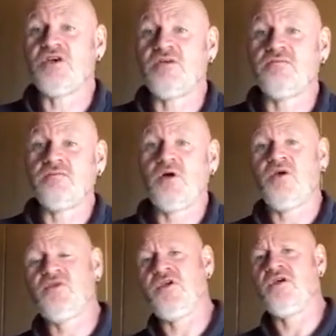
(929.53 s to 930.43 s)
tun I
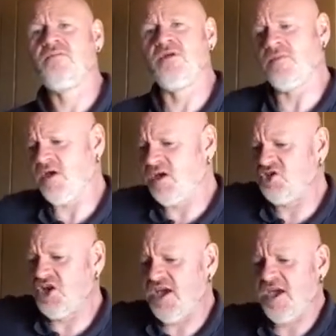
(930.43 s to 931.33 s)
think I'm going to make a
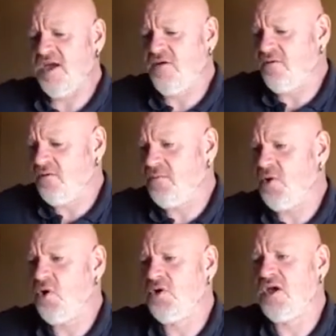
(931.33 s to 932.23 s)
jacket and
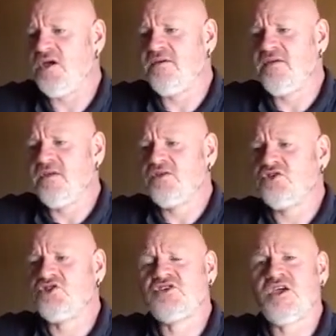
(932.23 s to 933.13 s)
put on it
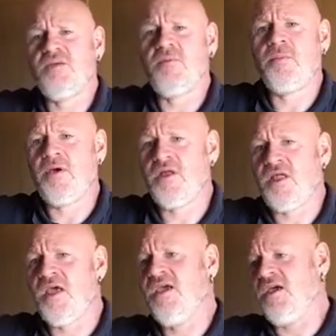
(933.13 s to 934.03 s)
just to keep a bit of
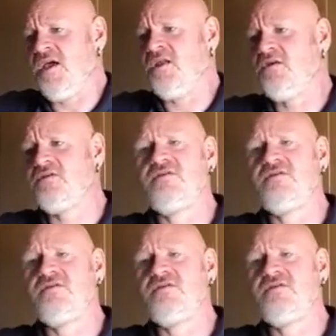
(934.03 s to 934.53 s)
the heat in.